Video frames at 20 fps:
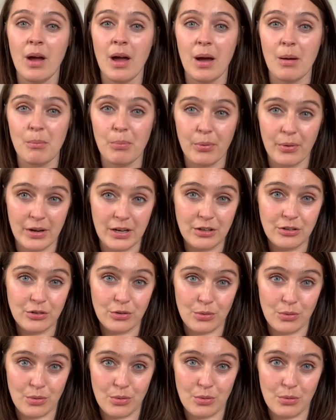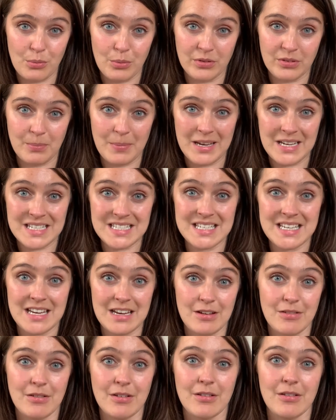am pretty sure was a
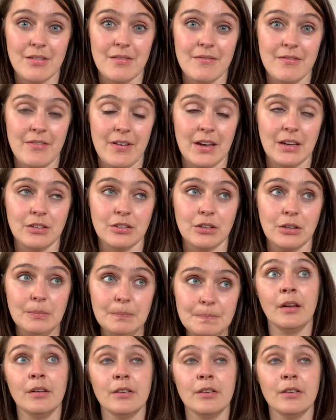bacterial infection.